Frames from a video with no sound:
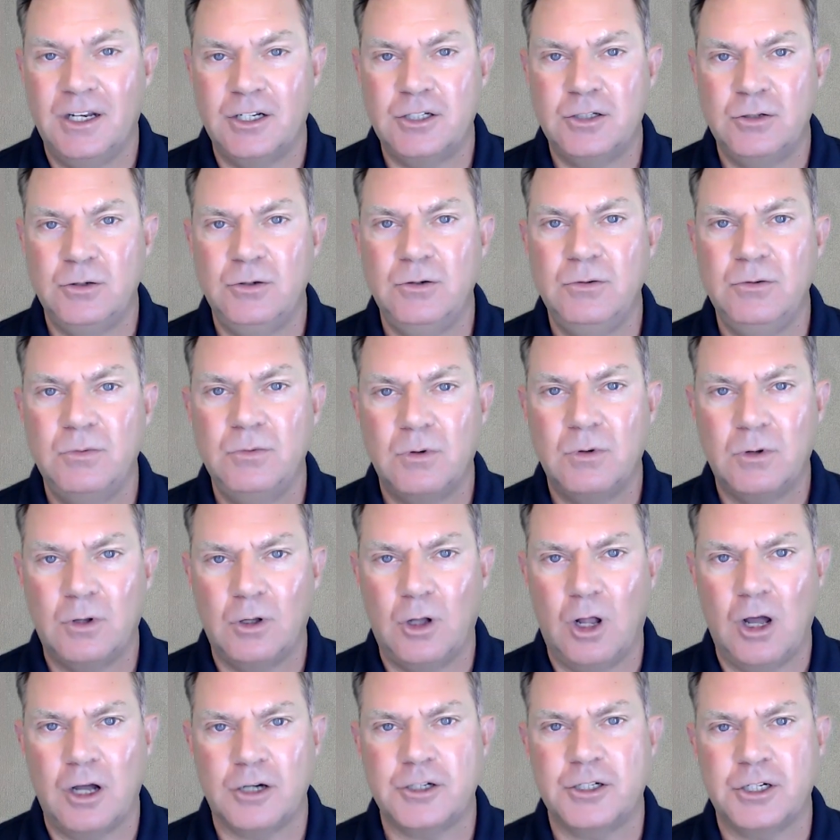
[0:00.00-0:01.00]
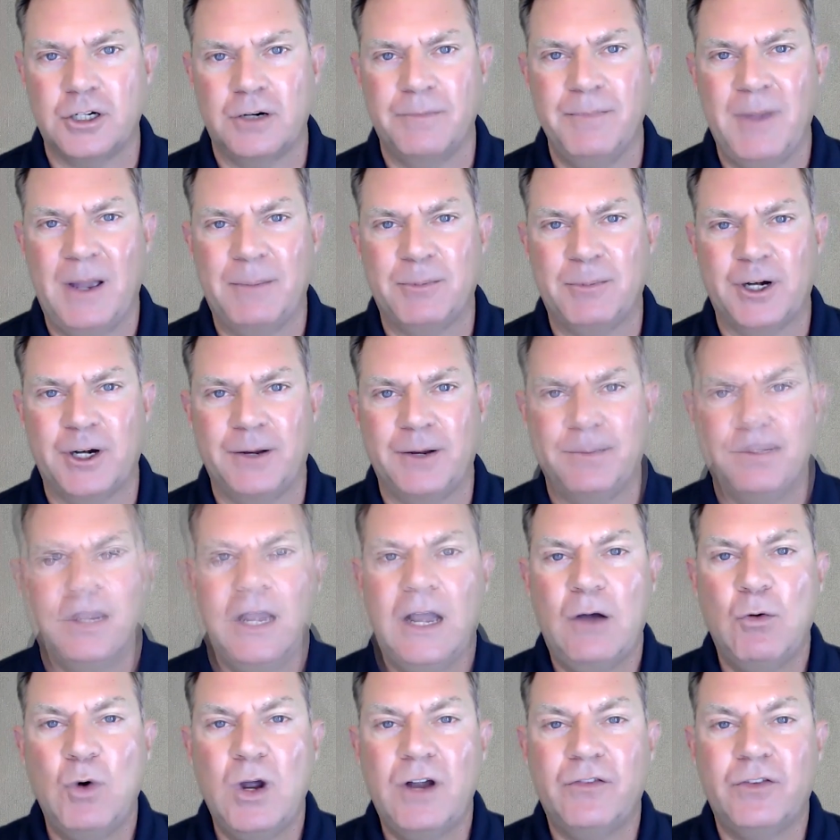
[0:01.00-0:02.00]
into long-term memory.
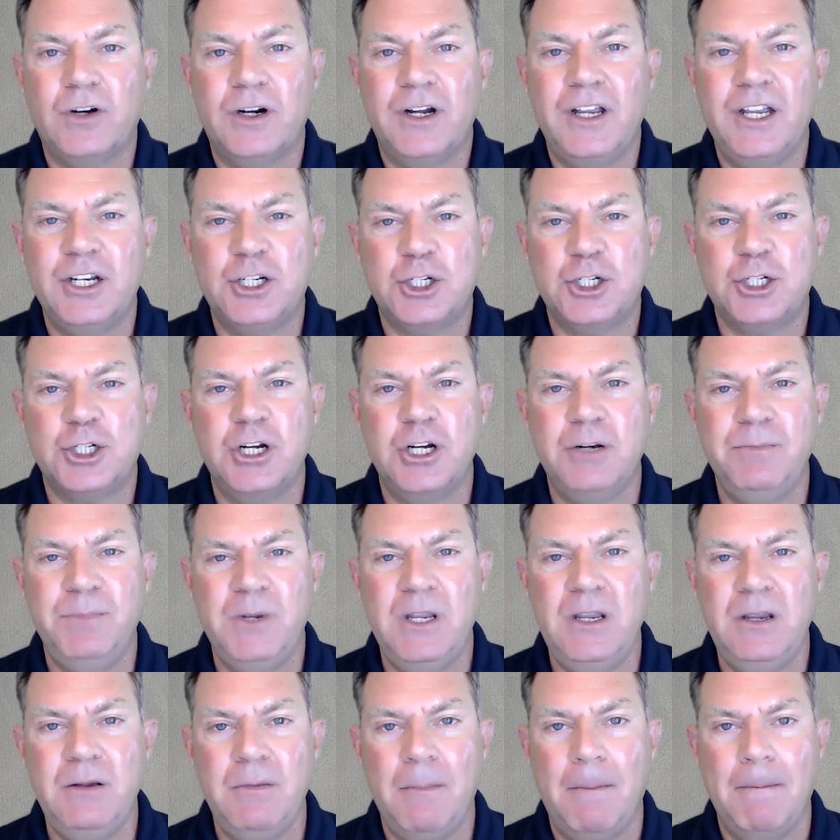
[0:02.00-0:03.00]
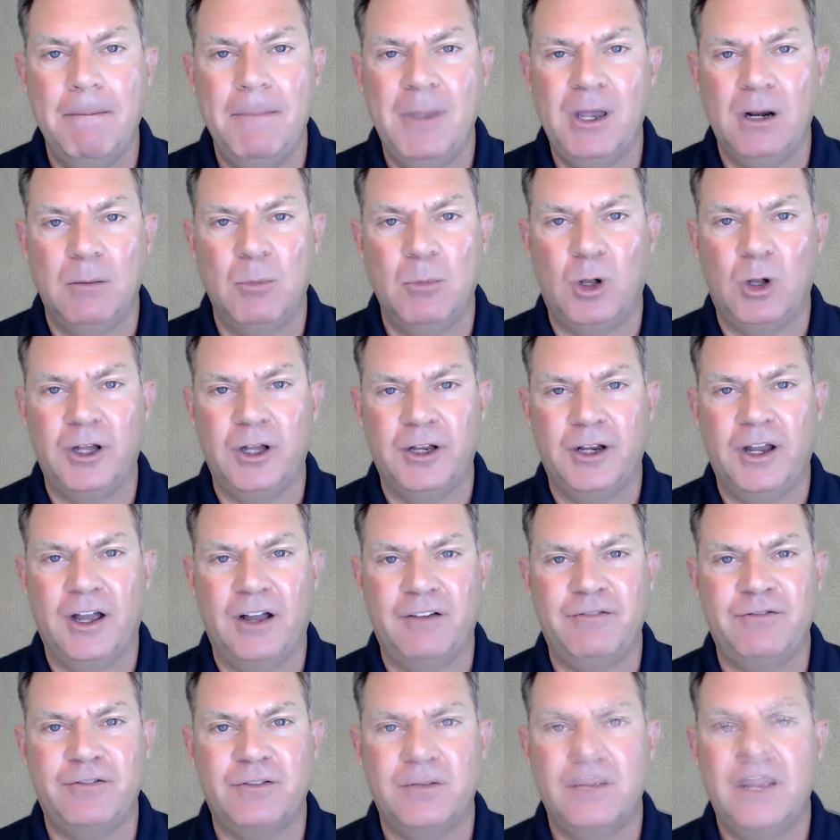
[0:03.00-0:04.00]
However, it should be minimal
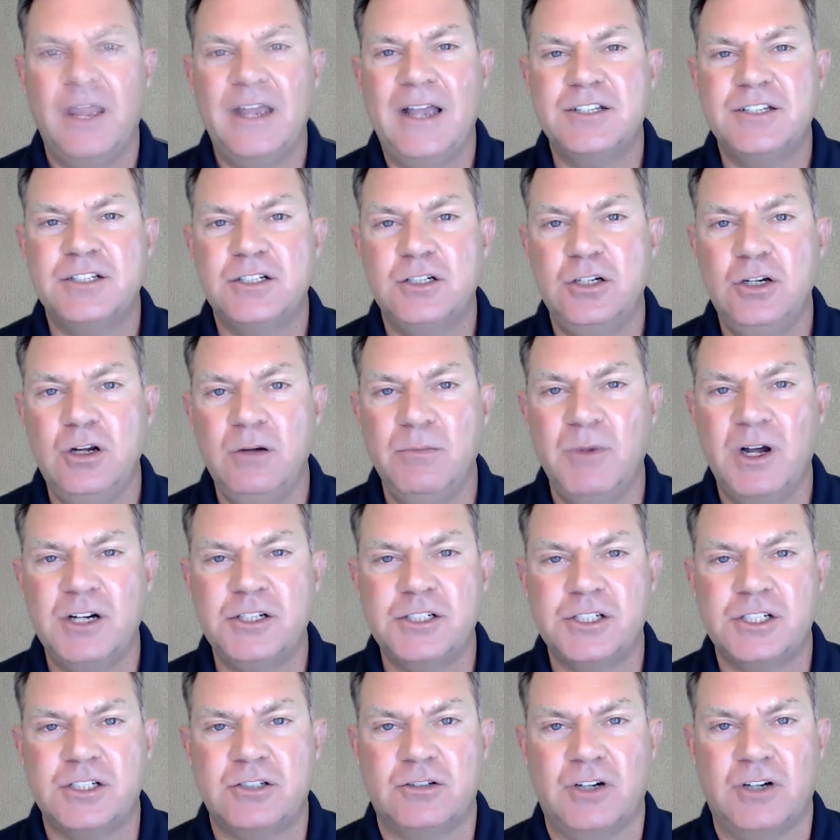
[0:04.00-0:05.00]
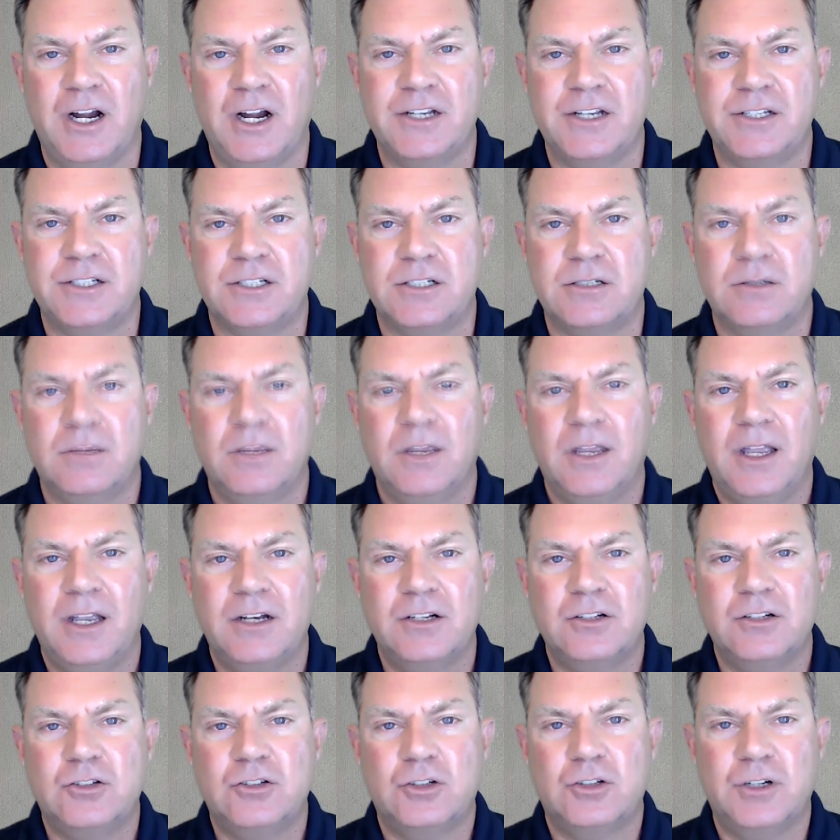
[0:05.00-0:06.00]
enough, as too much stress
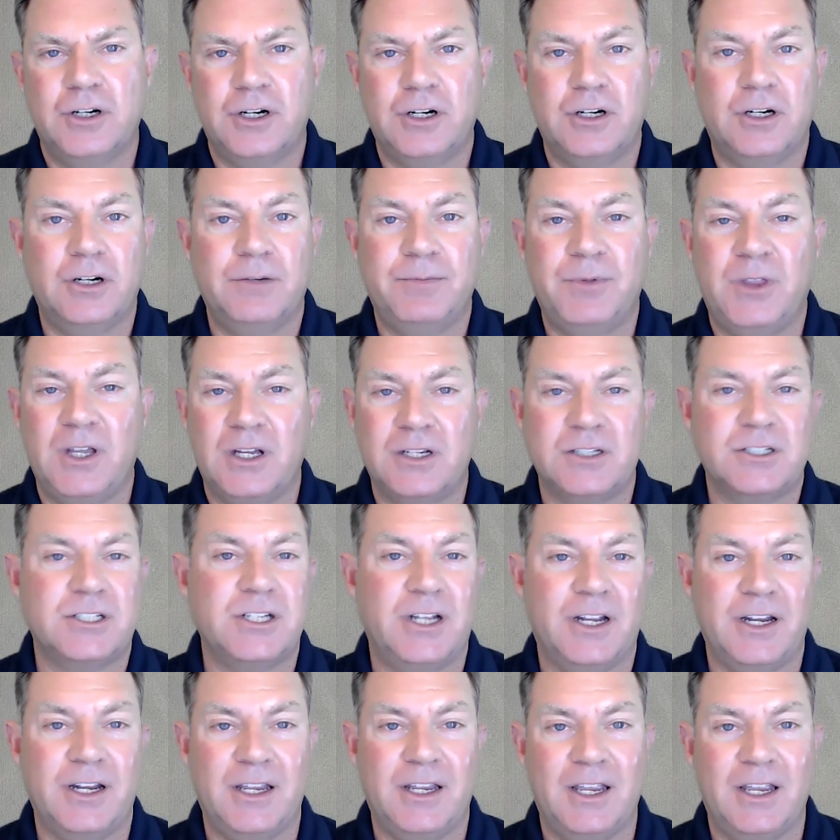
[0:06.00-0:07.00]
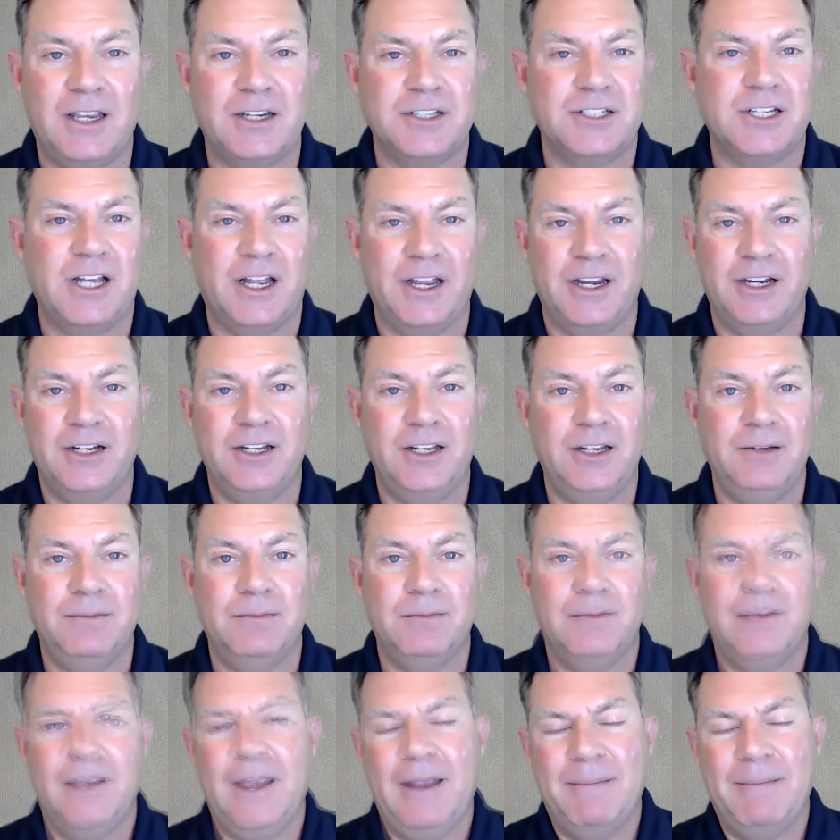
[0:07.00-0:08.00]
can trigger things like
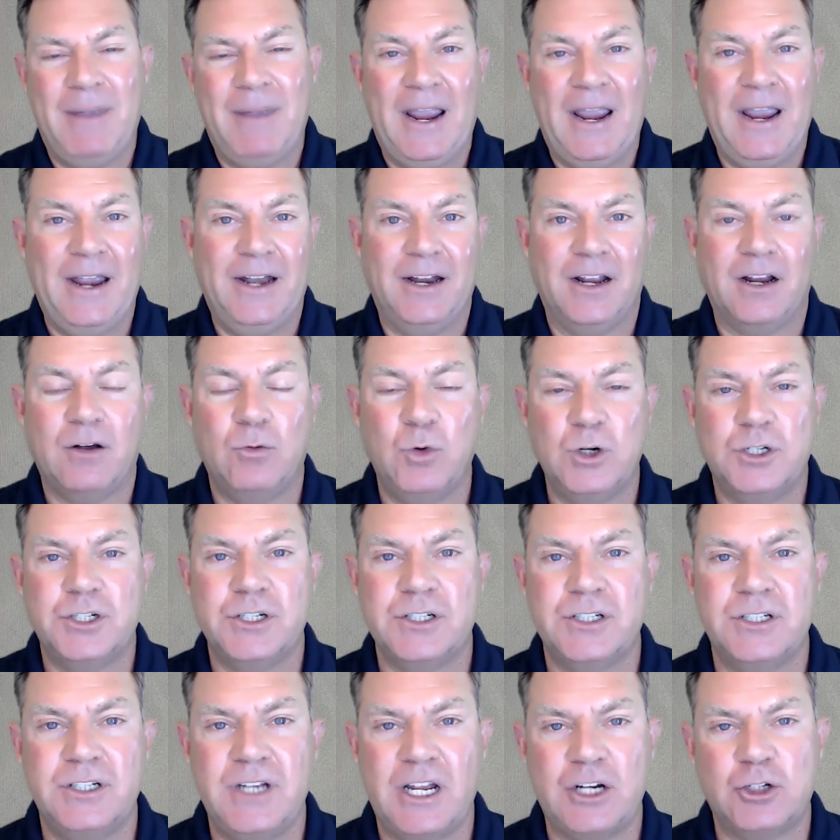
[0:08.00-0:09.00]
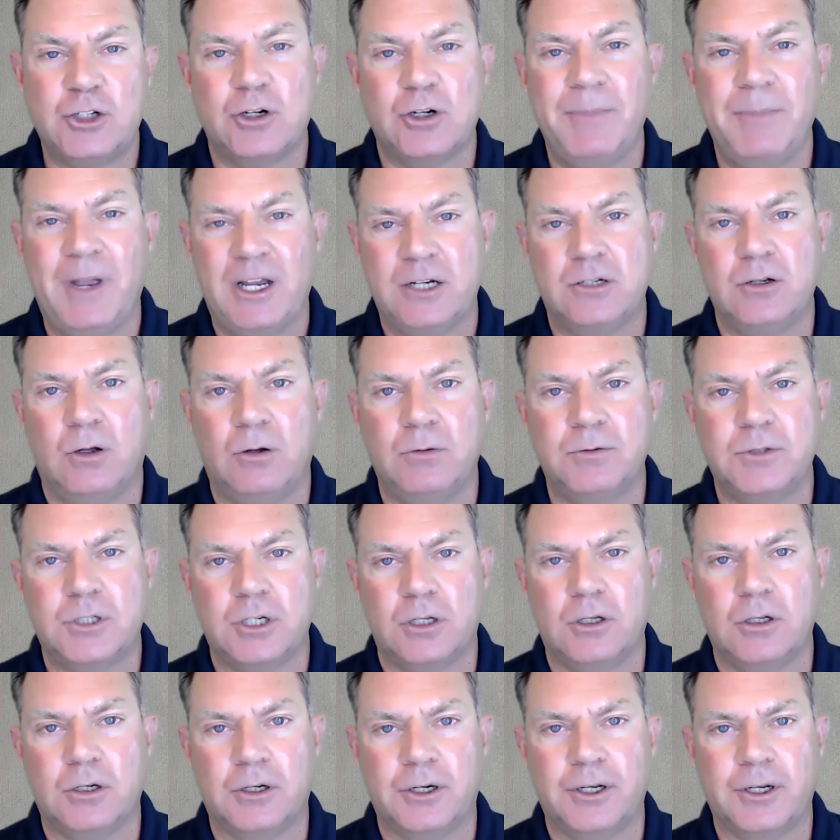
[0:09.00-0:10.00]
anxiety and panic, which is detrimental
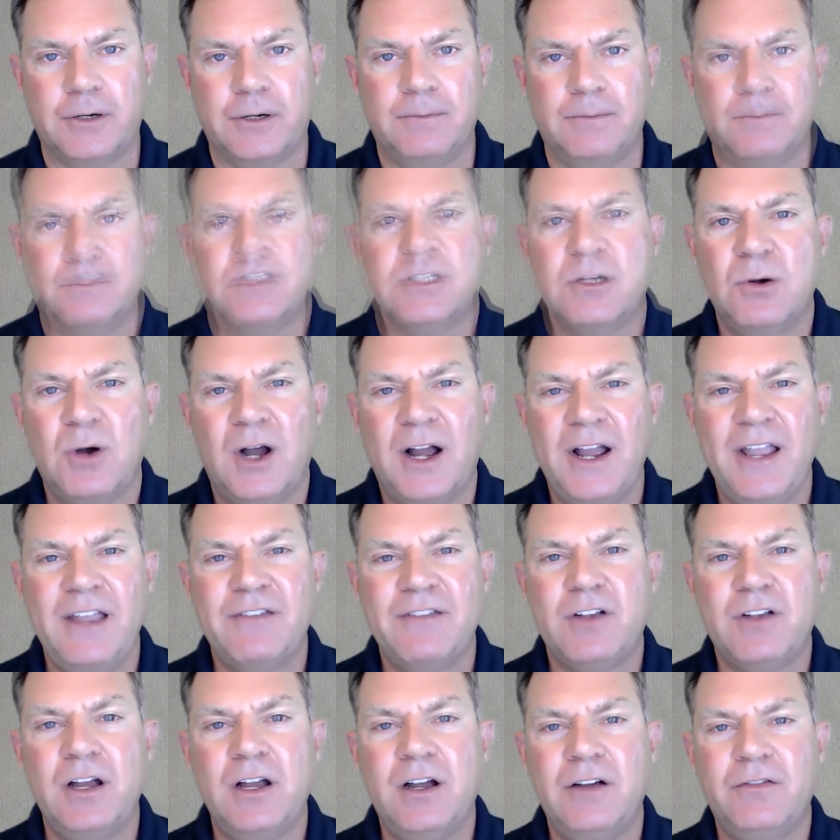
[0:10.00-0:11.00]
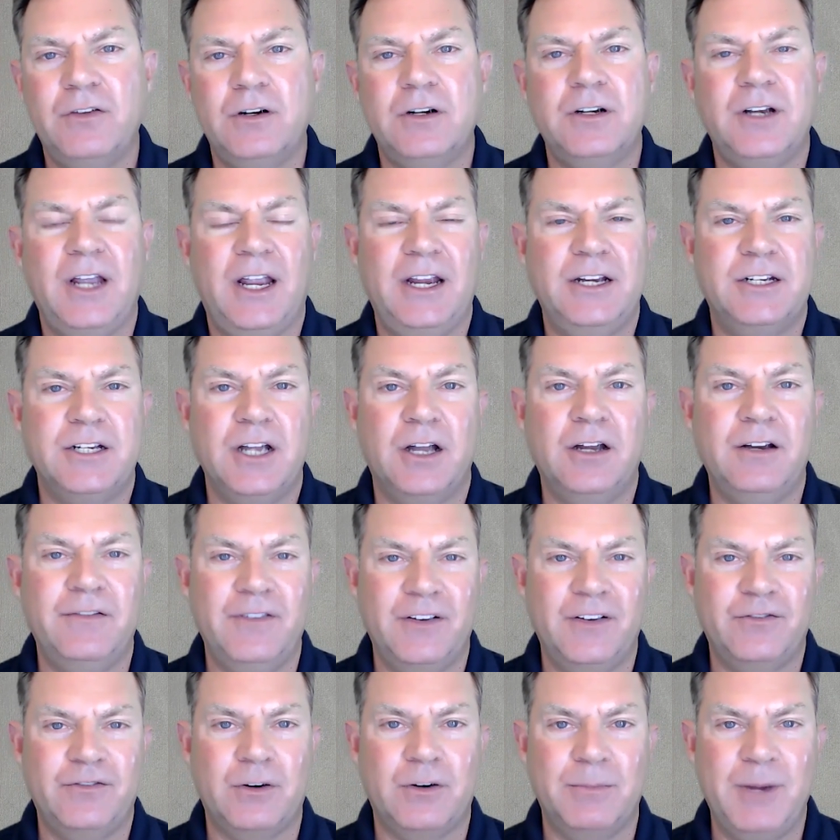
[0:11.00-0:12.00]
to learning. So I have covered a ton
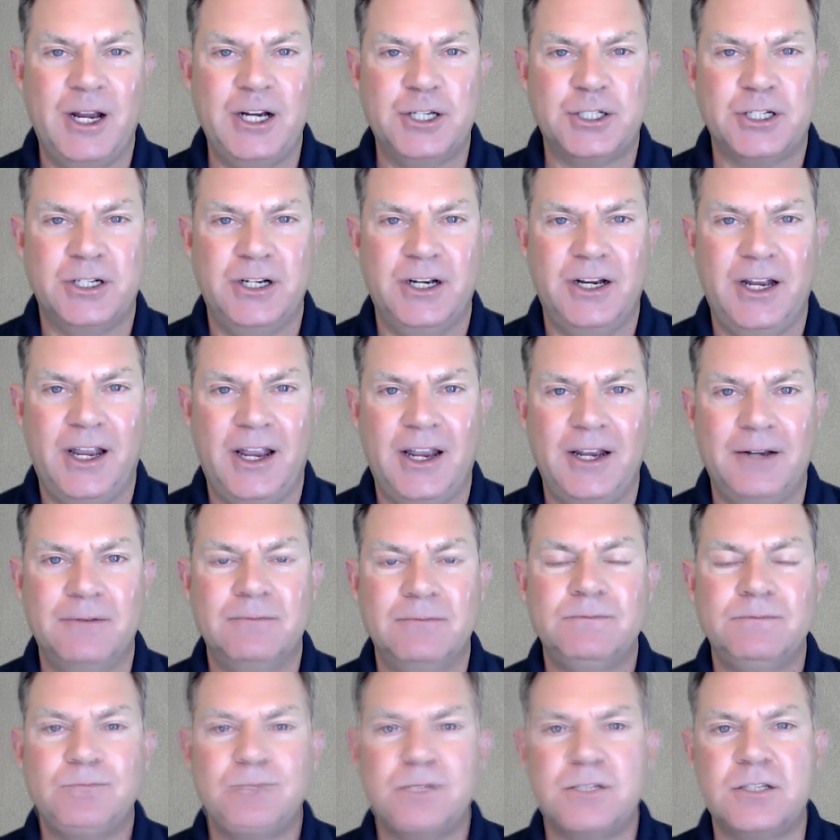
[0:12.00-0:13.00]
of information today.